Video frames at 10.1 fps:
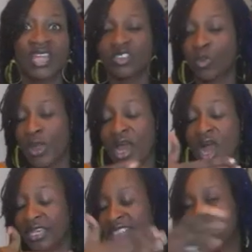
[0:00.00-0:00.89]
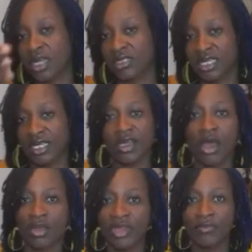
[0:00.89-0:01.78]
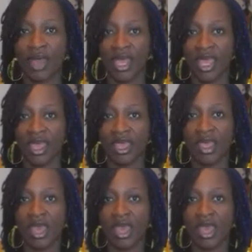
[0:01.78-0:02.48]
that's when I started colouring my hair